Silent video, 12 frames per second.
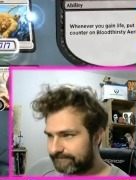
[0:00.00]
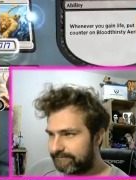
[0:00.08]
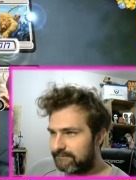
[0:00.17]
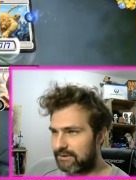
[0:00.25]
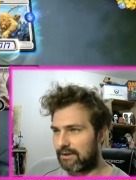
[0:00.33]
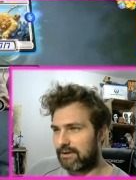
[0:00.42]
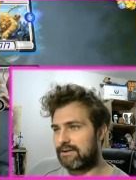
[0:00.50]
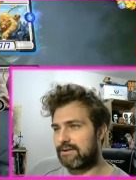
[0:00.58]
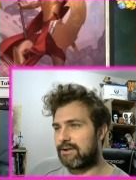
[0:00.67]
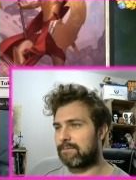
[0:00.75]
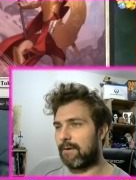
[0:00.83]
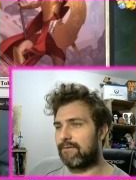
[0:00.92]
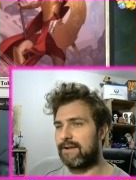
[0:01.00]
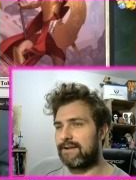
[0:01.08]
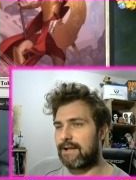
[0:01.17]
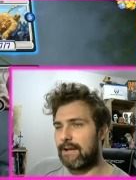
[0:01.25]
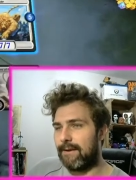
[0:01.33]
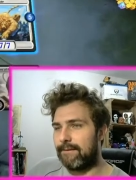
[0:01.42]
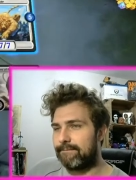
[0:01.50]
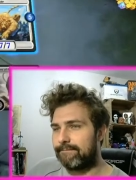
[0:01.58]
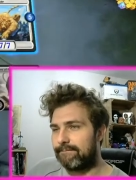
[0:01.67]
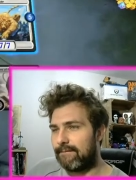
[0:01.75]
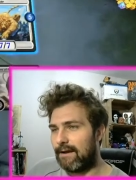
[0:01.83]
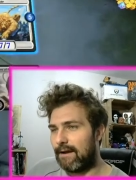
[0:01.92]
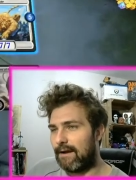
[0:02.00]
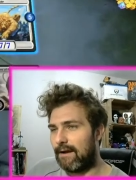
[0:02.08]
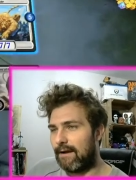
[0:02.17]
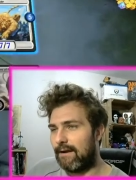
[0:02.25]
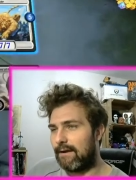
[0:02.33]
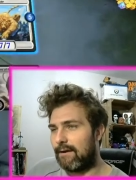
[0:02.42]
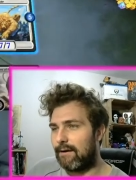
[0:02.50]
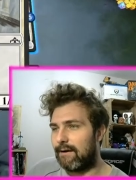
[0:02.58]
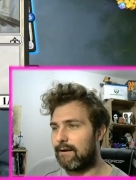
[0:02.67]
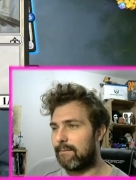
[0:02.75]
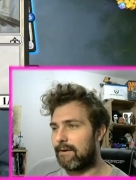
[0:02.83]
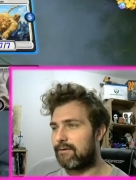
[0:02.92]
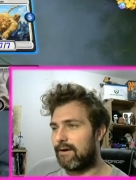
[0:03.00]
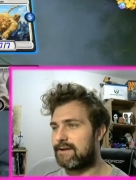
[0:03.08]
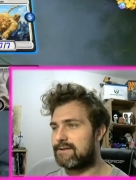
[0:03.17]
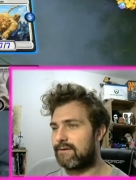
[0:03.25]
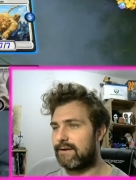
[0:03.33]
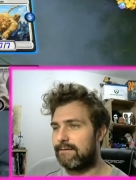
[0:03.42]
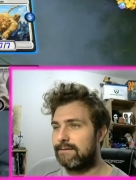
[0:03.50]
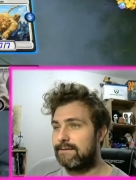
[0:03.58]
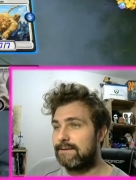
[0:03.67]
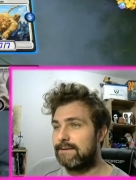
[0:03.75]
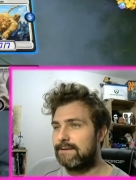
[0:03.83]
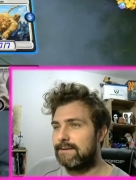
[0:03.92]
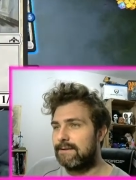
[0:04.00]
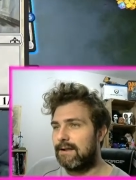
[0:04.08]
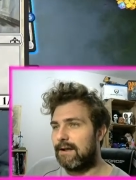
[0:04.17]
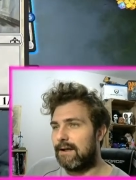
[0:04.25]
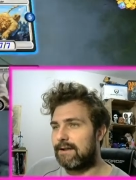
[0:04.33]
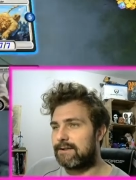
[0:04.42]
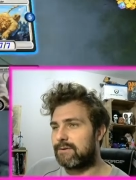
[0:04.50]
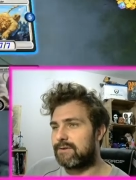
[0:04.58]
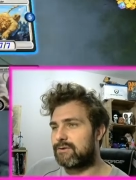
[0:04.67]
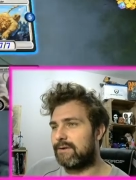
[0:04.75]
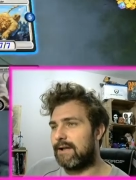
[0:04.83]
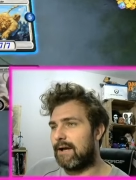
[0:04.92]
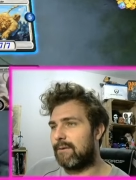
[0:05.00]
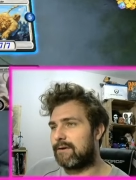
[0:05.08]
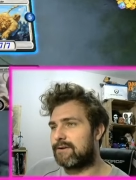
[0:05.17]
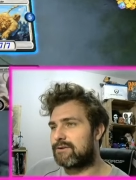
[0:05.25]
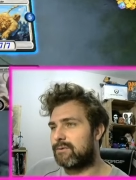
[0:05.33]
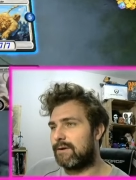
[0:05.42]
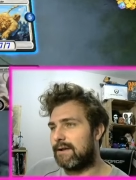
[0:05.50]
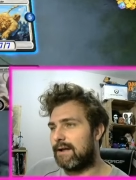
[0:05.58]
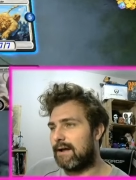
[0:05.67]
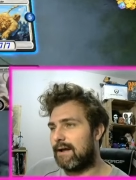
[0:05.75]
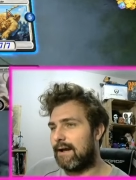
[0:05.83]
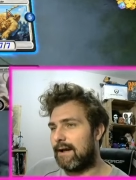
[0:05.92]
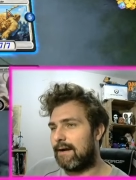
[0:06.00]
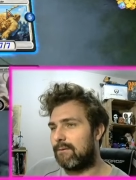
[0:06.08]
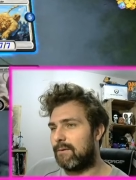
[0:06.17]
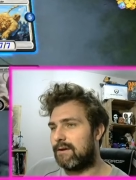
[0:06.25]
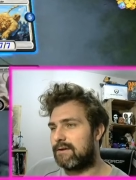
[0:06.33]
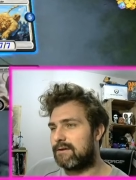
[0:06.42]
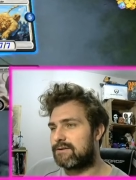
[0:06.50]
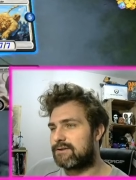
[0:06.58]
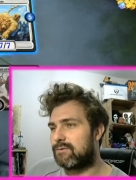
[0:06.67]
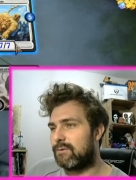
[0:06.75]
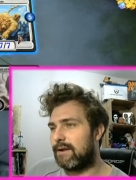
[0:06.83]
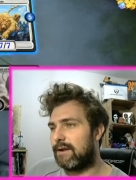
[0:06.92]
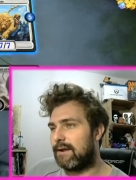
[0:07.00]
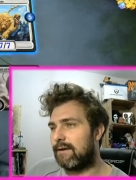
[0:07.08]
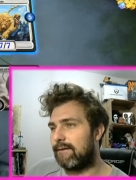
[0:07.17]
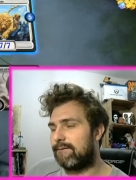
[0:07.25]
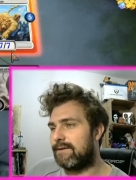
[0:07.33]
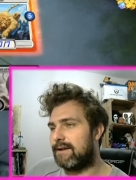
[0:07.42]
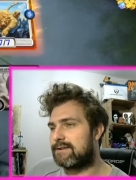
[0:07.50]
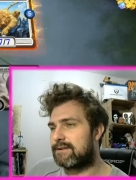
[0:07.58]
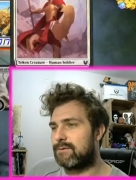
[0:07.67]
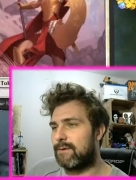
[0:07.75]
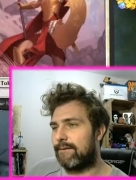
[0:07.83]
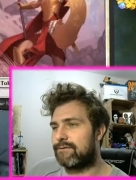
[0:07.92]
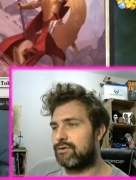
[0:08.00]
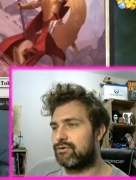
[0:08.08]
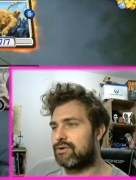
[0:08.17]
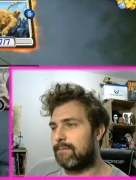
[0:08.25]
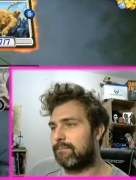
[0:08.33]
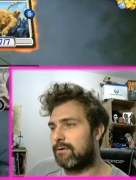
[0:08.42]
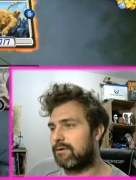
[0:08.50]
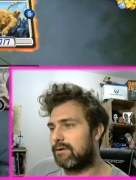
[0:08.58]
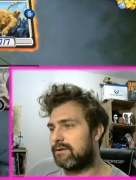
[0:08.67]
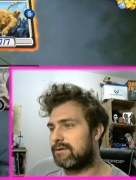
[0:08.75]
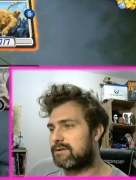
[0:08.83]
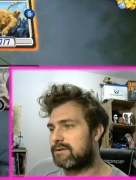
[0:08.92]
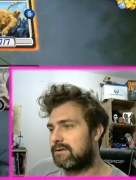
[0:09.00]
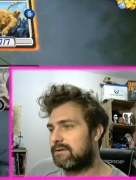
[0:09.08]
So, because both of these came in, it got a little bit crazy on it. So we can swing that, and we can swing this, because we have 2 chump blockers.